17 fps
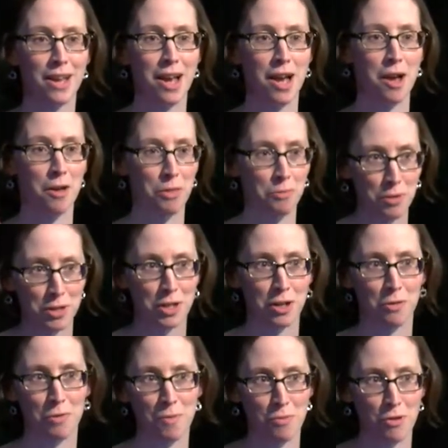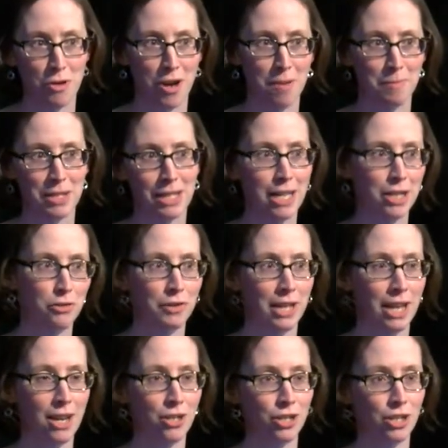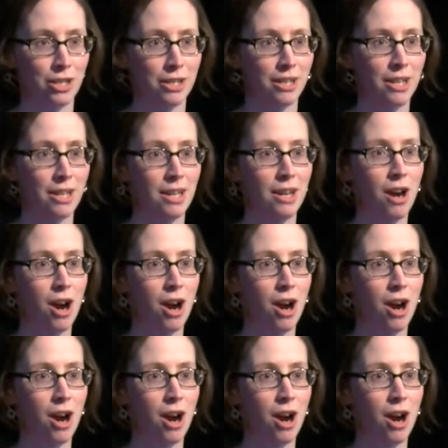uh, through tier three programs and electrification